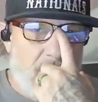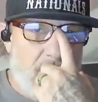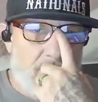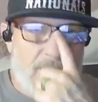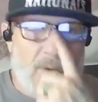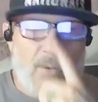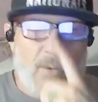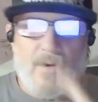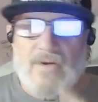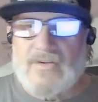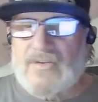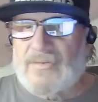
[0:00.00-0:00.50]

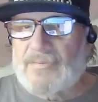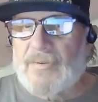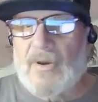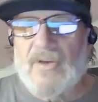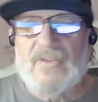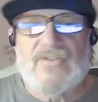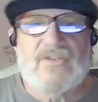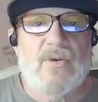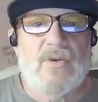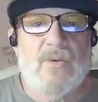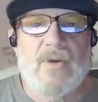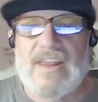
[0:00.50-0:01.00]
But we're
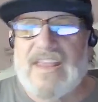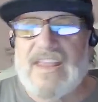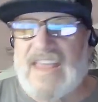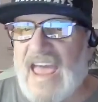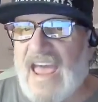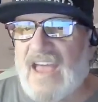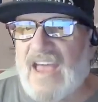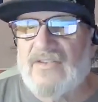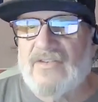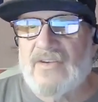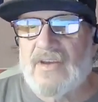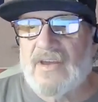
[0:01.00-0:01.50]
supposed to
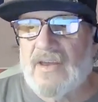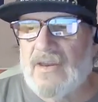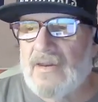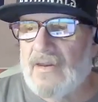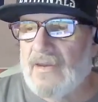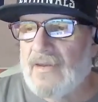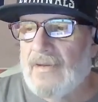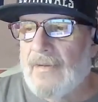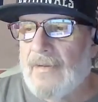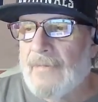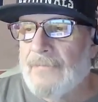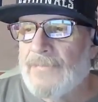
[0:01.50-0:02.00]
engage it
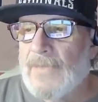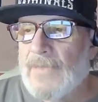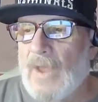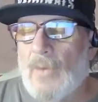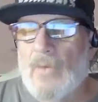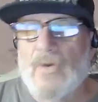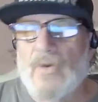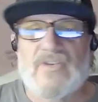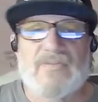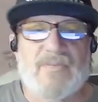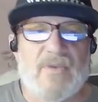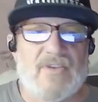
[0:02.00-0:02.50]
and
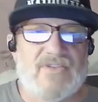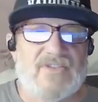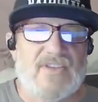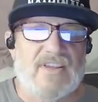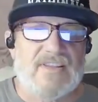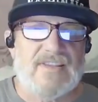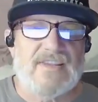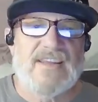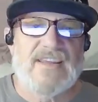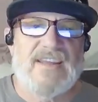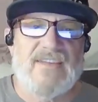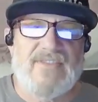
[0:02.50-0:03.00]
we're supposed to
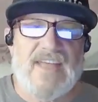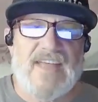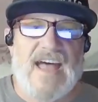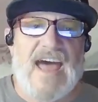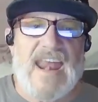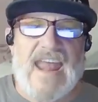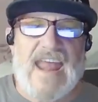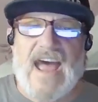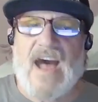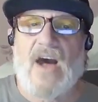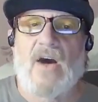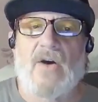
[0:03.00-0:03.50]
live
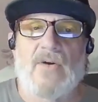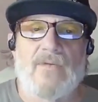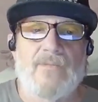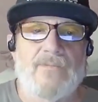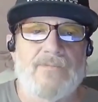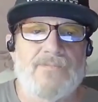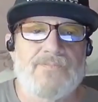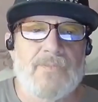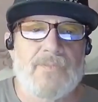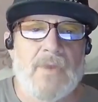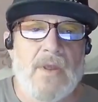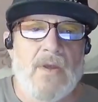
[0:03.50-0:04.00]
that out,
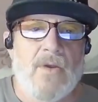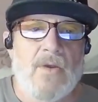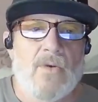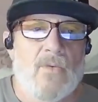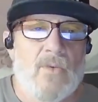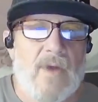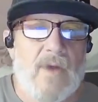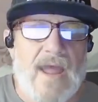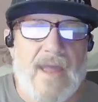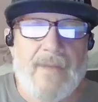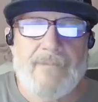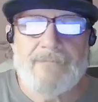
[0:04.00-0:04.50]

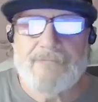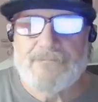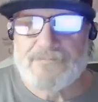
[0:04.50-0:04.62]
right?